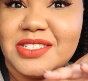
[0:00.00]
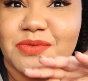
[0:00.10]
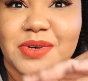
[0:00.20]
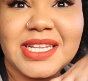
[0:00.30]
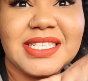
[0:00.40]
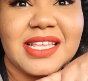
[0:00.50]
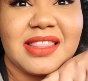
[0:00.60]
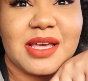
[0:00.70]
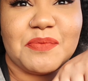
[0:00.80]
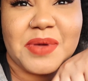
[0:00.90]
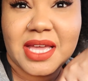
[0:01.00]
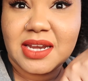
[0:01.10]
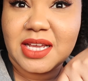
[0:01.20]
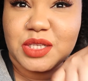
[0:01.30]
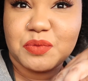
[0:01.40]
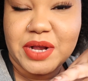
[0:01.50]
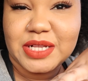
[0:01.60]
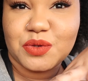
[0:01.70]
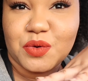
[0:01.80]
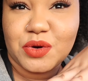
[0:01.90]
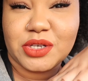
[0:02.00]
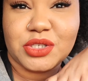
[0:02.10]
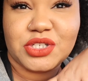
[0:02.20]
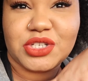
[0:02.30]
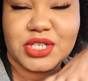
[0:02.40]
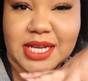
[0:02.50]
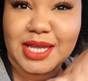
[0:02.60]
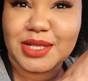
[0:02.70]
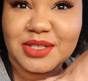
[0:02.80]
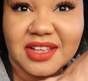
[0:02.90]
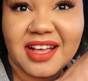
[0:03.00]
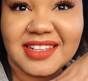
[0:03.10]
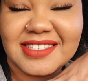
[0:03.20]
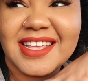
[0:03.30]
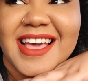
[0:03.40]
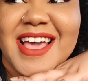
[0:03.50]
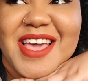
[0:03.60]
what is it? The Panda Express orange chicken sauce,